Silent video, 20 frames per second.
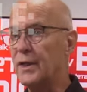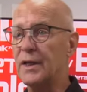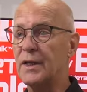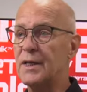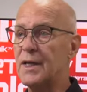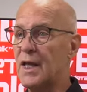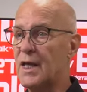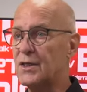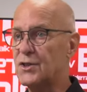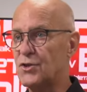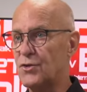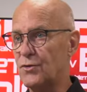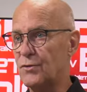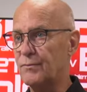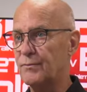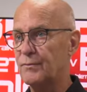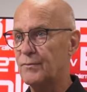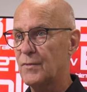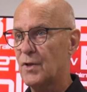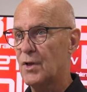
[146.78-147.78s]
in nature.
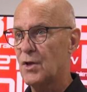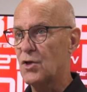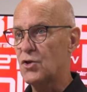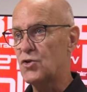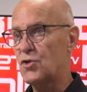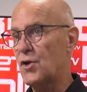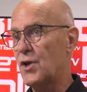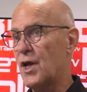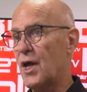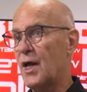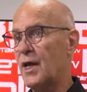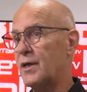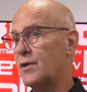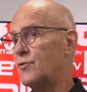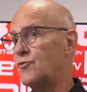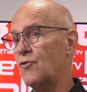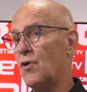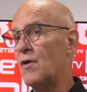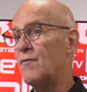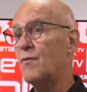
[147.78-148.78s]
Should I
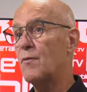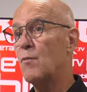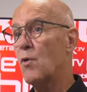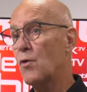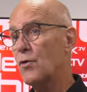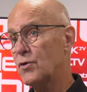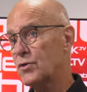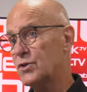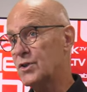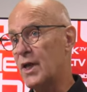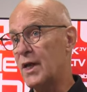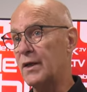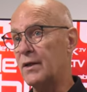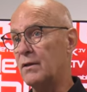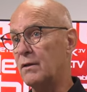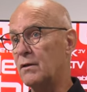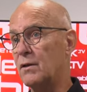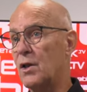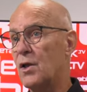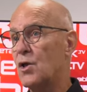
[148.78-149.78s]
drive a
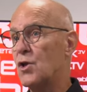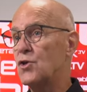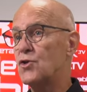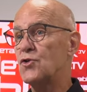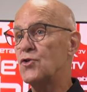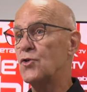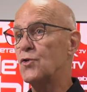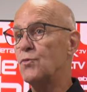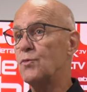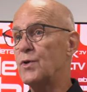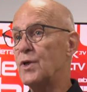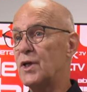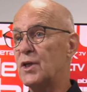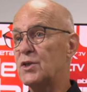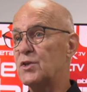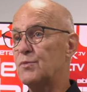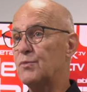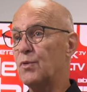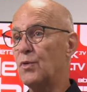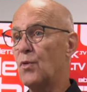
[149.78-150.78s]
motorcycle? Should we
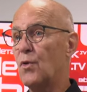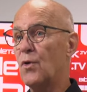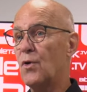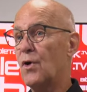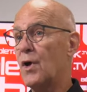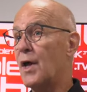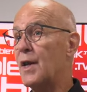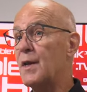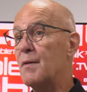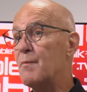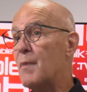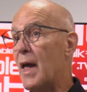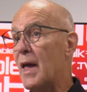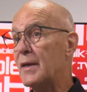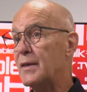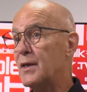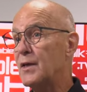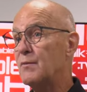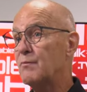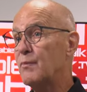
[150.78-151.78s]
explore an
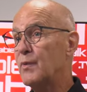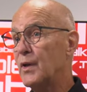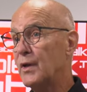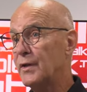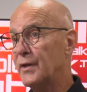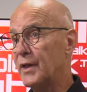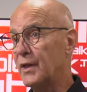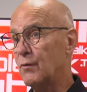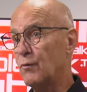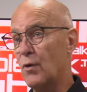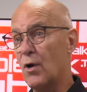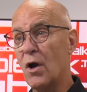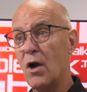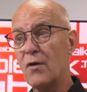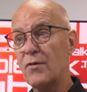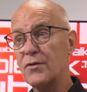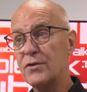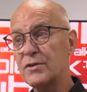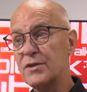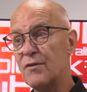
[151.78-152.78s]
abandoned building where
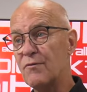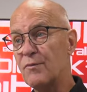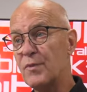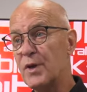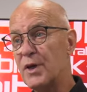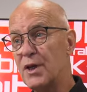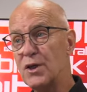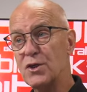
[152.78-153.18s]
others have been